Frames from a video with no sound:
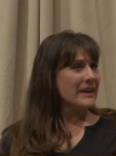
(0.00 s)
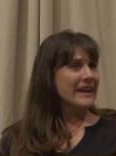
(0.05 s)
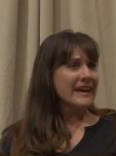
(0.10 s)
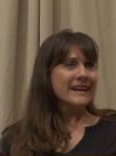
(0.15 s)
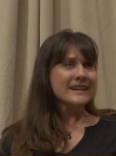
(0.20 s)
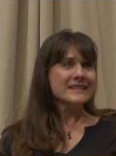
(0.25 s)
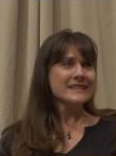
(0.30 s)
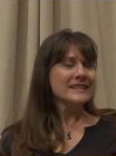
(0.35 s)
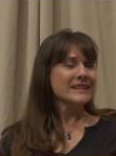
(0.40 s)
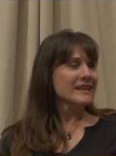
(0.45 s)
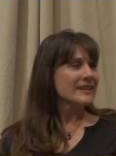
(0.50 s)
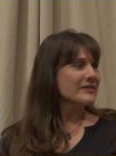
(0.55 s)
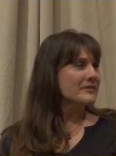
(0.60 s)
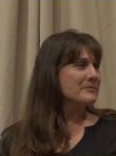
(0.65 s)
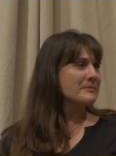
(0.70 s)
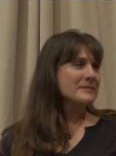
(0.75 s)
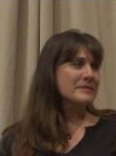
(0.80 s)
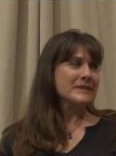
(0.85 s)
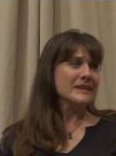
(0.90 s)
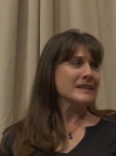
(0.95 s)
Acting,
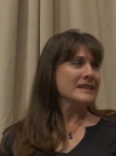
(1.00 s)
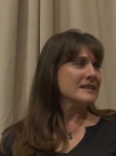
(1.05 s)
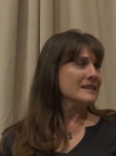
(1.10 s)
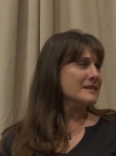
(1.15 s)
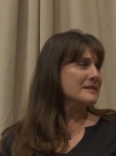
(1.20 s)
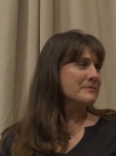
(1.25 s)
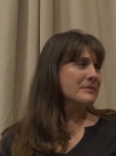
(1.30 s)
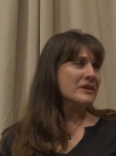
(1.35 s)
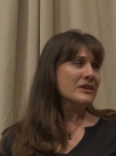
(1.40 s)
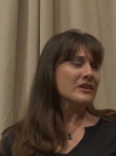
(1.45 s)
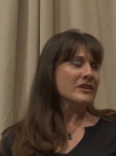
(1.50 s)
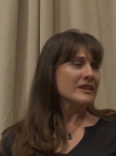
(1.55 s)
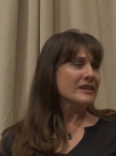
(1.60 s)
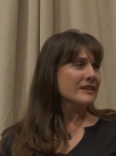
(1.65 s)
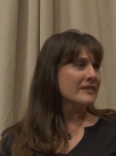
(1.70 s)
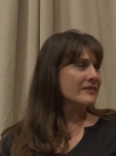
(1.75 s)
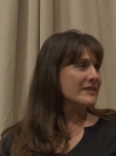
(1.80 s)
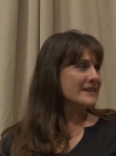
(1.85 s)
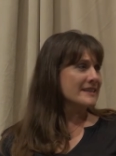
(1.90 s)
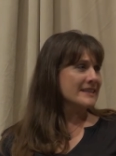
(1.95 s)
I've been part
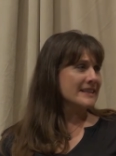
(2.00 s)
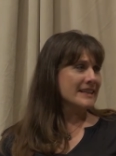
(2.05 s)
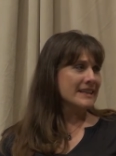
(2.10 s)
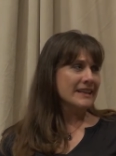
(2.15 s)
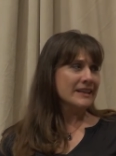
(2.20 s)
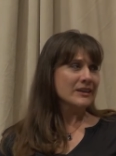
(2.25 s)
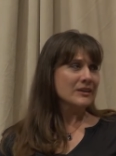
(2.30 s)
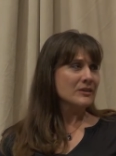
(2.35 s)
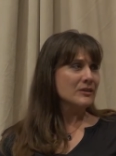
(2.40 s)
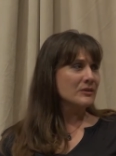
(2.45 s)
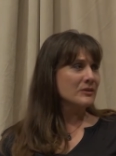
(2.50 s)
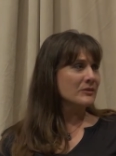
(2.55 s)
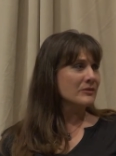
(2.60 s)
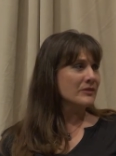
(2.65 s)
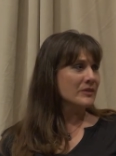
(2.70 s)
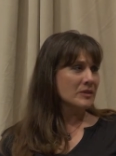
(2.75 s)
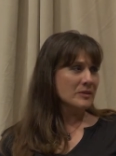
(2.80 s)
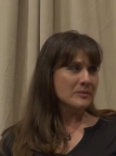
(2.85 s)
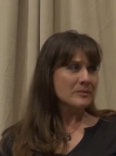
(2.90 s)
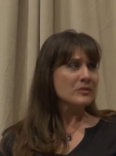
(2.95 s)
of the San Diego
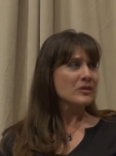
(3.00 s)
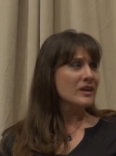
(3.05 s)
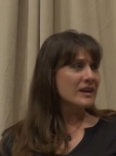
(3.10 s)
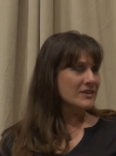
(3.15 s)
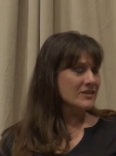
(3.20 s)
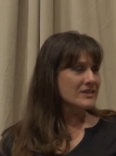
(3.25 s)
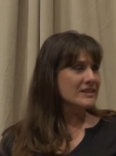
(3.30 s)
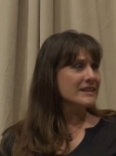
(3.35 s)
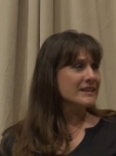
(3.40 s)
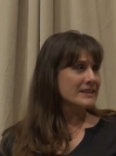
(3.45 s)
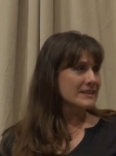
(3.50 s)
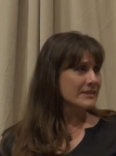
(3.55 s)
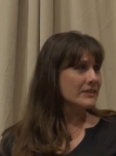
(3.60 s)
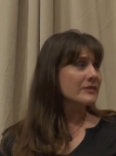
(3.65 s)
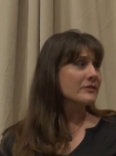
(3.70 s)
Film Project, a